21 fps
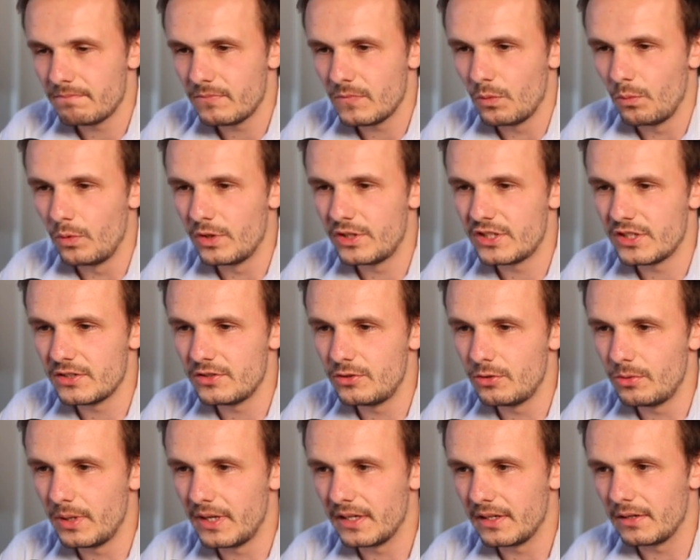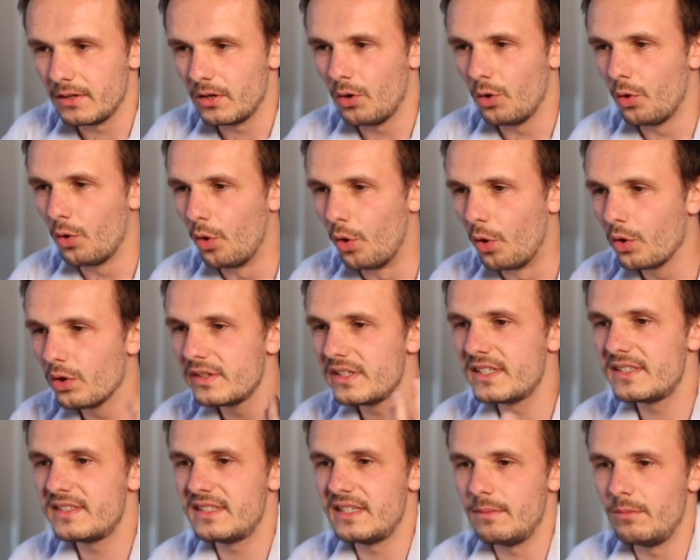which is doing all
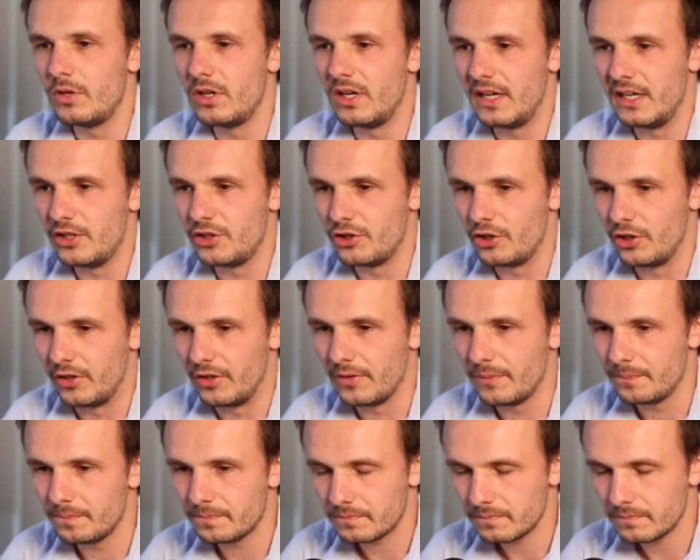this simulation,